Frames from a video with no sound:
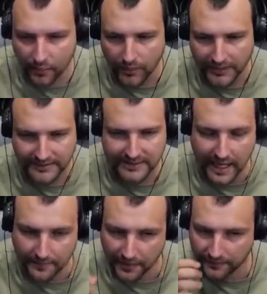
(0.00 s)
1 is
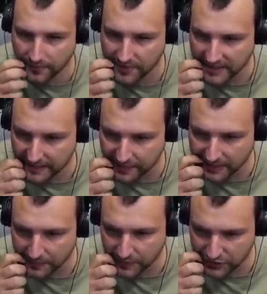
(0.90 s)
sniping from the
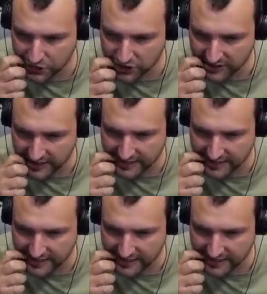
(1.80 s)
typical position.